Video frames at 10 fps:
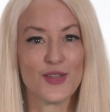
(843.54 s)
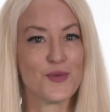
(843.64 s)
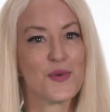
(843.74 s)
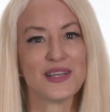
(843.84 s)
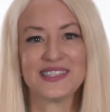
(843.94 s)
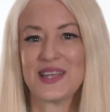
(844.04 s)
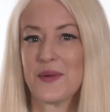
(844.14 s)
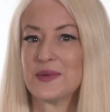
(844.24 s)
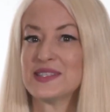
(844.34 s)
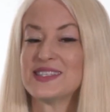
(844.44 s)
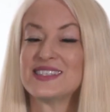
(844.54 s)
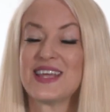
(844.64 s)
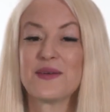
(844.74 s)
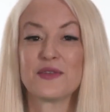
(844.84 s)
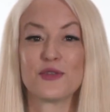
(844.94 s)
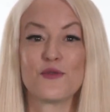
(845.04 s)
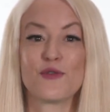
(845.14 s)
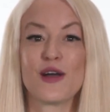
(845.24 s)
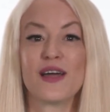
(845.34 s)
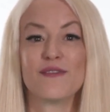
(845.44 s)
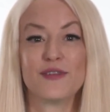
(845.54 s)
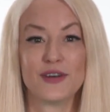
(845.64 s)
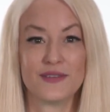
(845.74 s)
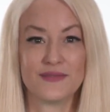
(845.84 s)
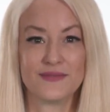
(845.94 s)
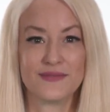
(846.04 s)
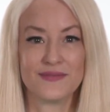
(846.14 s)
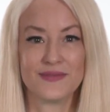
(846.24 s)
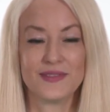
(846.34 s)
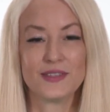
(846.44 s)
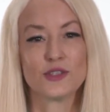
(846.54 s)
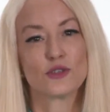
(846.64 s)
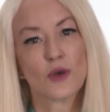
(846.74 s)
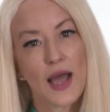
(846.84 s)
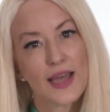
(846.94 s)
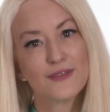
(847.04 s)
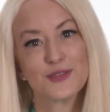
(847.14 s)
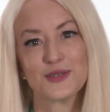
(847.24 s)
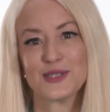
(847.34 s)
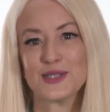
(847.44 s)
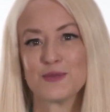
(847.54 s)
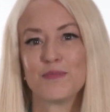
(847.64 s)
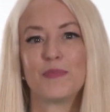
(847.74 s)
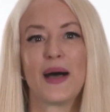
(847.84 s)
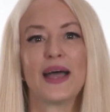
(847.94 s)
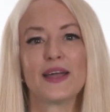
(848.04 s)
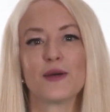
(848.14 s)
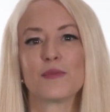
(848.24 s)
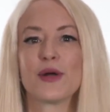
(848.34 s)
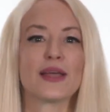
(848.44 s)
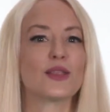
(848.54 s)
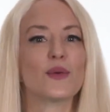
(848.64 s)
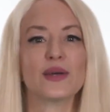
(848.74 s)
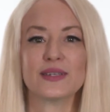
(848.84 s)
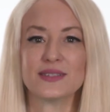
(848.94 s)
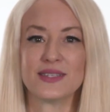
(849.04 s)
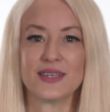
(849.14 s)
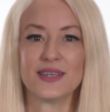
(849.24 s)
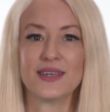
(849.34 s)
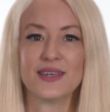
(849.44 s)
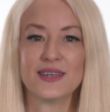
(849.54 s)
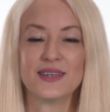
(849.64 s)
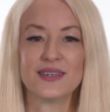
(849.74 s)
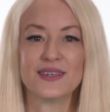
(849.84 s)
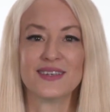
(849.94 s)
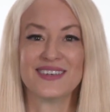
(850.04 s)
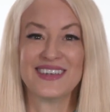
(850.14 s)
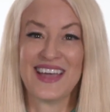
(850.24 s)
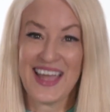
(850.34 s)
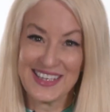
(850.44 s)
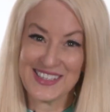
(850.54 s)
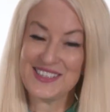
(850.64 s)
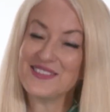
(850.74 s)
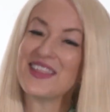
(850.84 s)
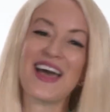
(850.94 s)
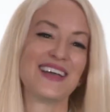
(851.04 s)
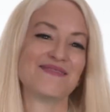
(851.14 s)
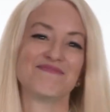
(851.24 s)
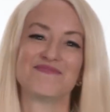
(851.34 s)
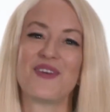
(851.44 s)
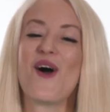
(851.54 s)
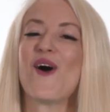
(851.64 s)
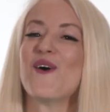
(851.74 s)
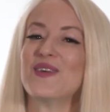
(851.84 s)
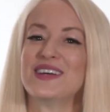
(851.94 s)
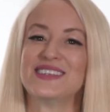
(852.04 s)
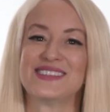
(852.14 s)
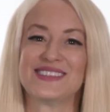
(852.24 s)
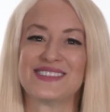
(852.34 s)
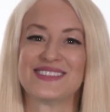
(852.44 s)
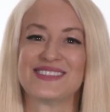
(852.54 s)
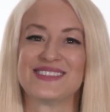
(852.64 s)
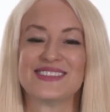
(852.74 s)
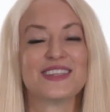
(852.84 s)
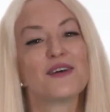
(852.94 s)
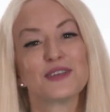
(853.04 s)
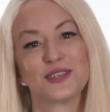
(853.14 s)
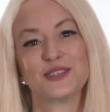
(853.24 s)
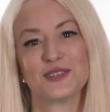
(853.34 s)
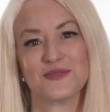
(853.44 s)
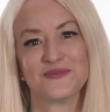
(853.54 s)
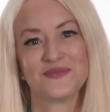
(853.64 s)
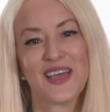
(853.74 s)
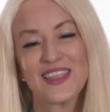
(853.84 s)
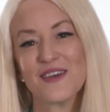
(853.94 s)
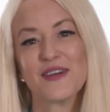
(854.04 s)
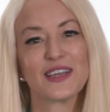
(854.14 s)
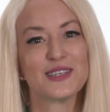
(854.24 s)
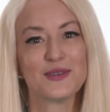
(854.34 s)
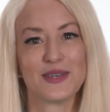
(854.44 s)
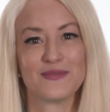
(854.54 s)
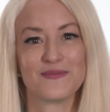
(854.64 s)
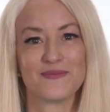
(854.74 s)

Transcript: are the ones that will stay with you forever. Strive to inspire brand loyalty. And to do that, always love what you do and love how you do it.